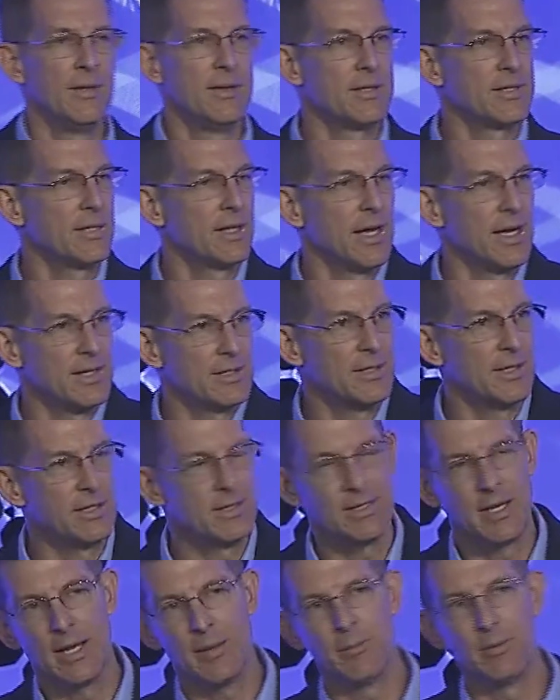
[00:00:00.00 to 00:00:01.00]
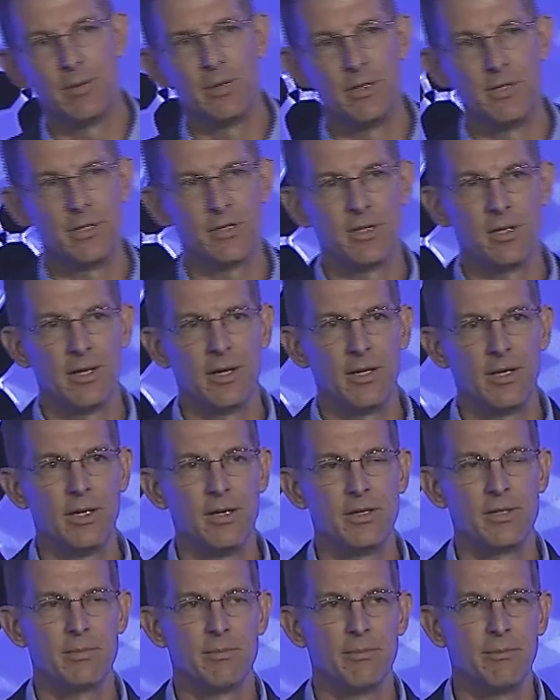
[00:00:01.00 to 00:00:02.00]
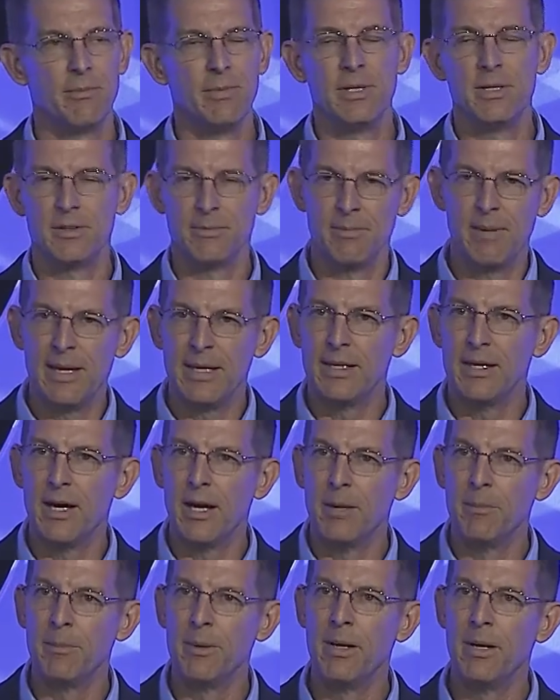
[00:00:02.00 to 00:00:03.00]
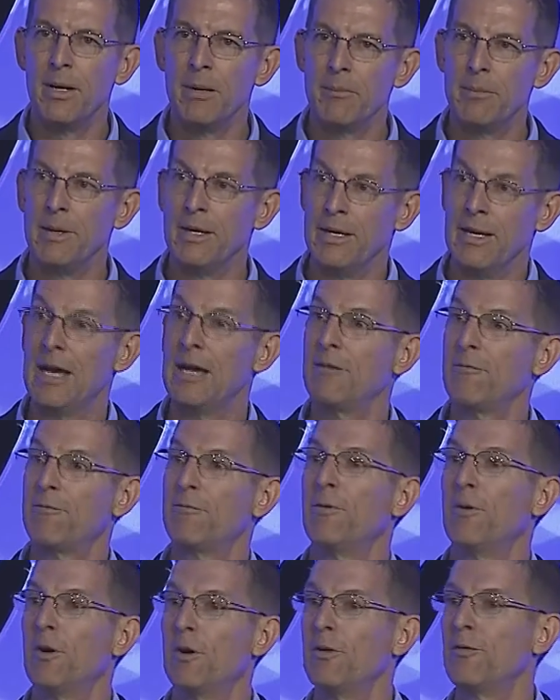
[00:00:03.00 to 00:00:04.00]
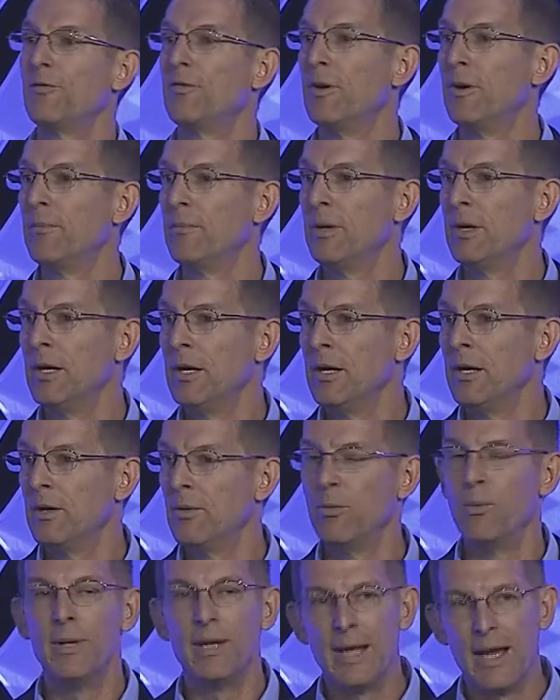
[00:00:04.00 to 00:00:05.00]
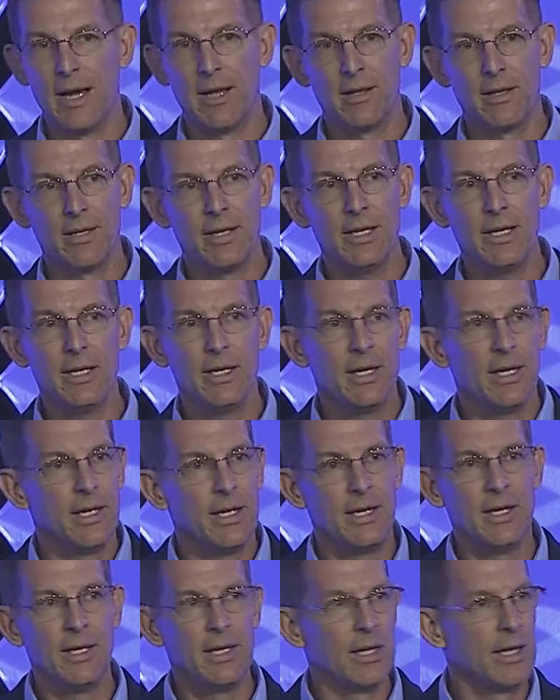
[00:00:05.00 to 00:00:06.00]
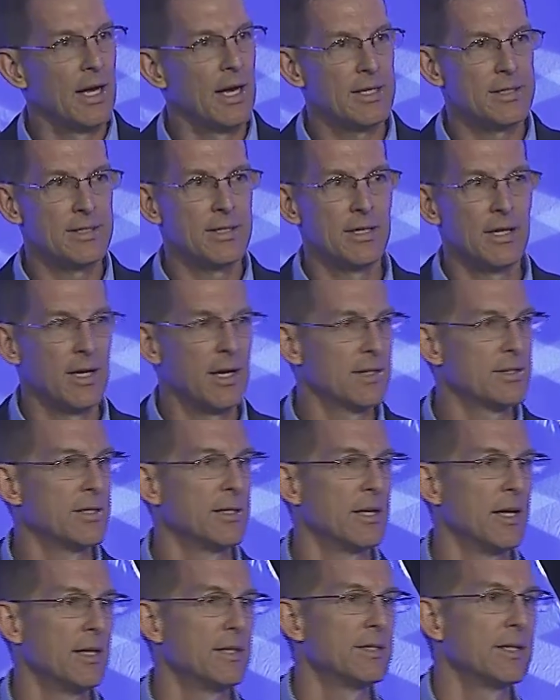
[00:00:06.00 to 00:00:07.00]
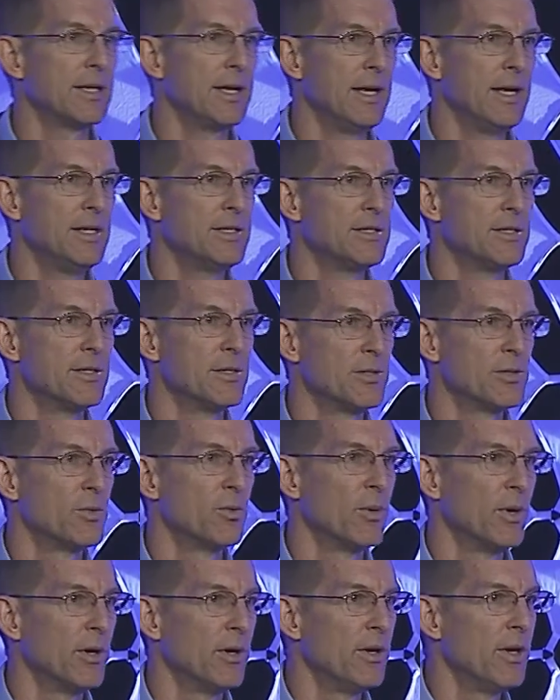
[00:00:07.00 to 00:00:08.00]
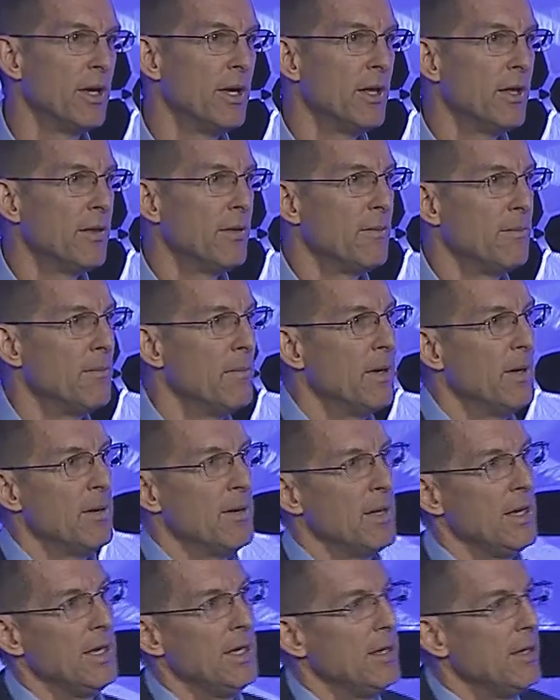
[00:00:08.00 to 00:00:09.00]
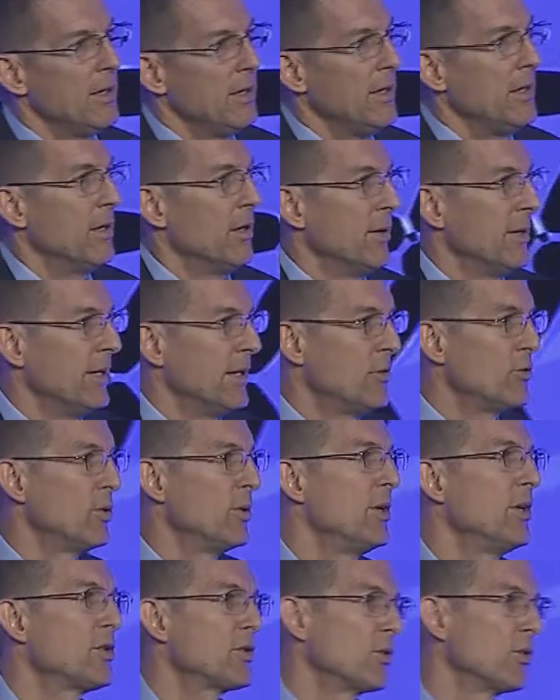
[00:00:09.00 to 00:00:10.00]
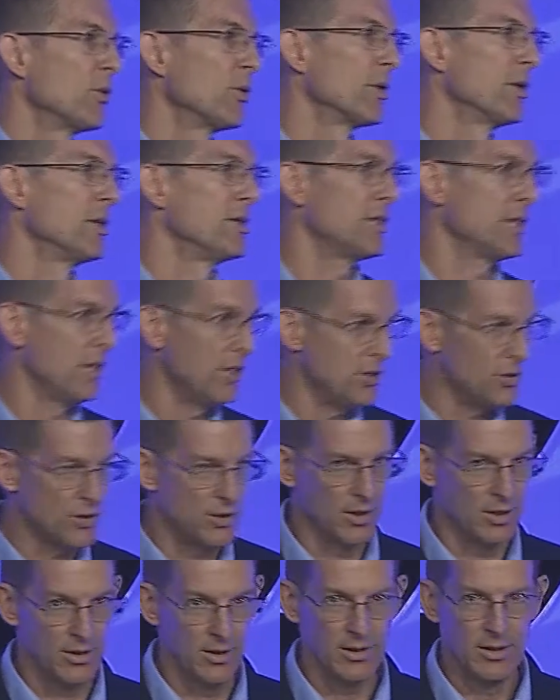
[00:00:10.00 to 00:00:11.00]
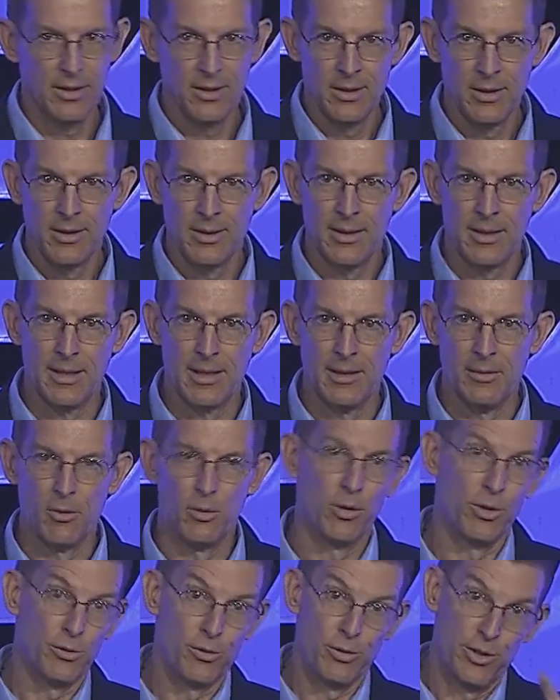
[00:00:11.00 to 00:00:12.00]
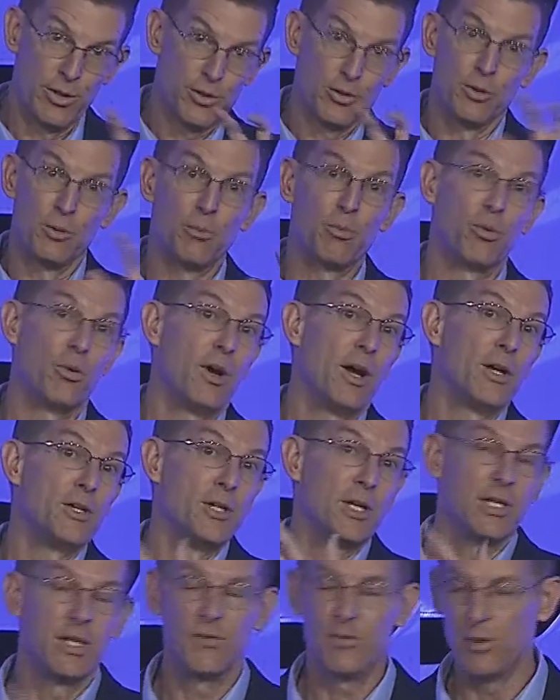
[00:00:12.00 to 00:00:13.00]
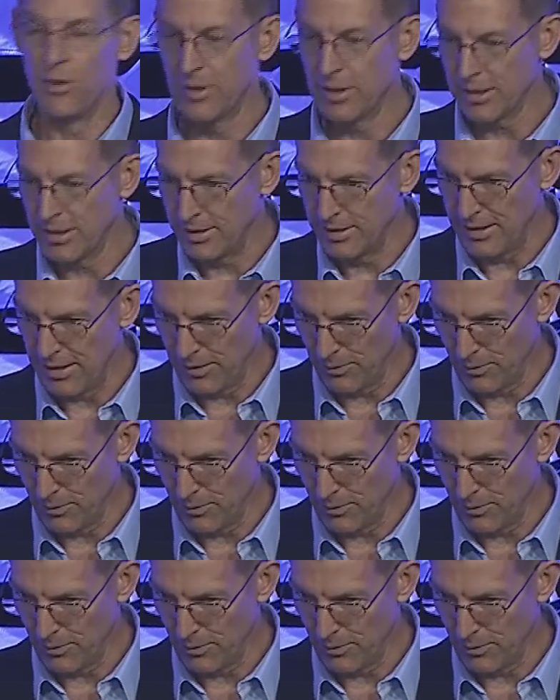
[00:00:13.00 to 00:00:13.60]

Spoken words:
this last example is made up, but not far from reality in lots and lots and lots of cases, where in a traditional organization or a traditional project, if you look at it that